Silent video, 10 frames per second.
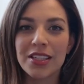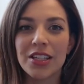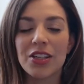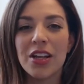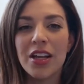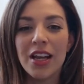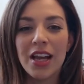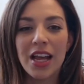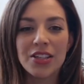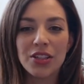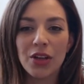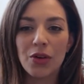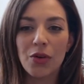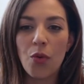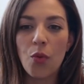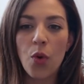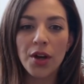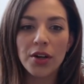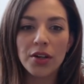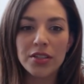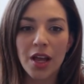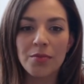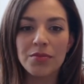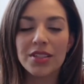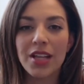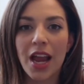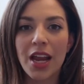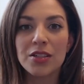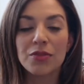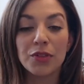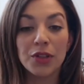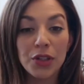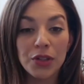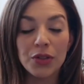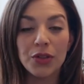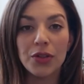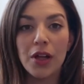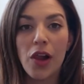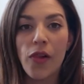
And so what are some signs for you